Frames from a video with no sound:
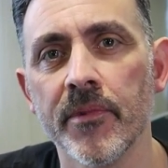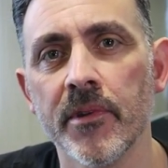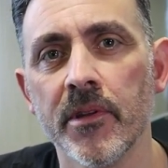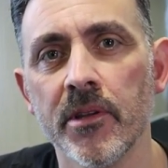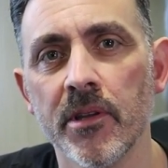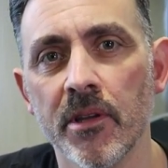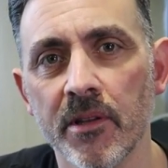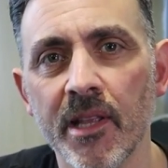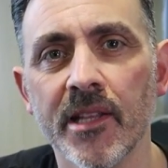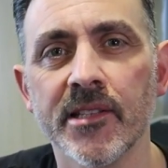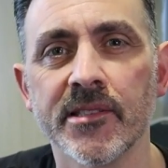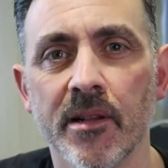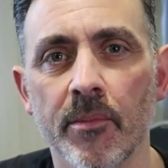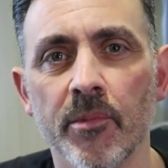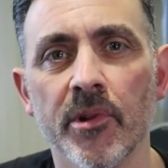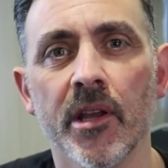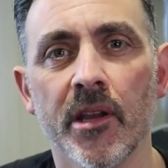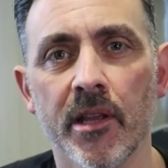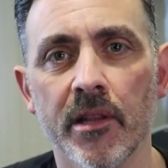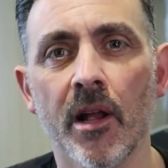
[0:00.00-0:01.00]
you need
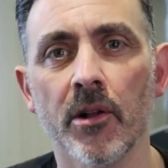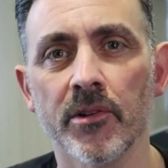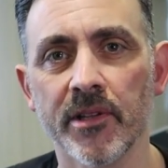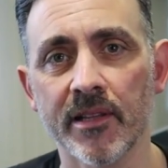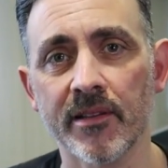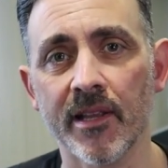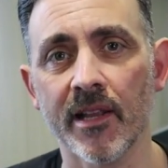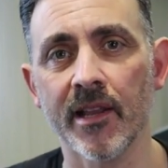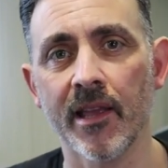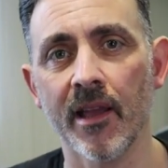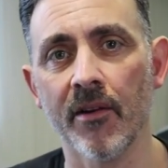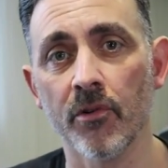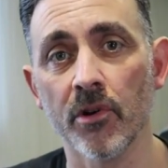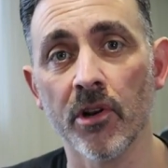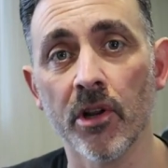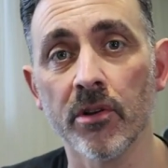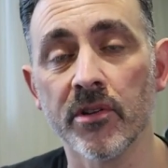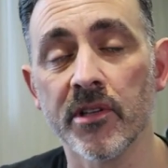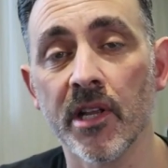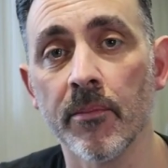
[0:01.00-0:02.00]
someone that can hold that day together,
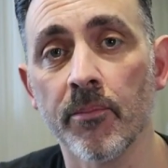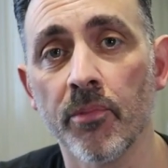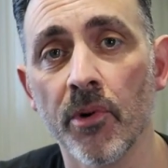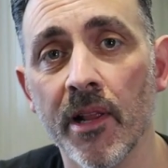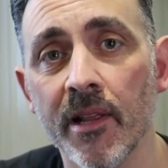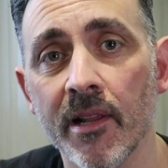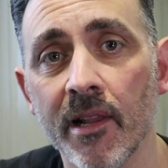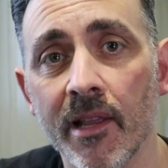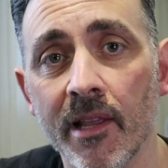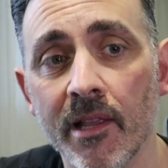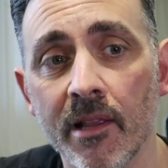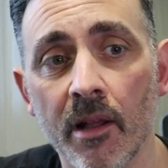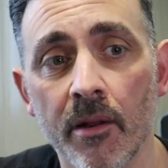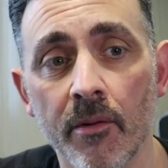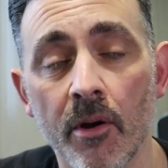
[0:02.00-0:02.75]
and Luke did it brilliantly.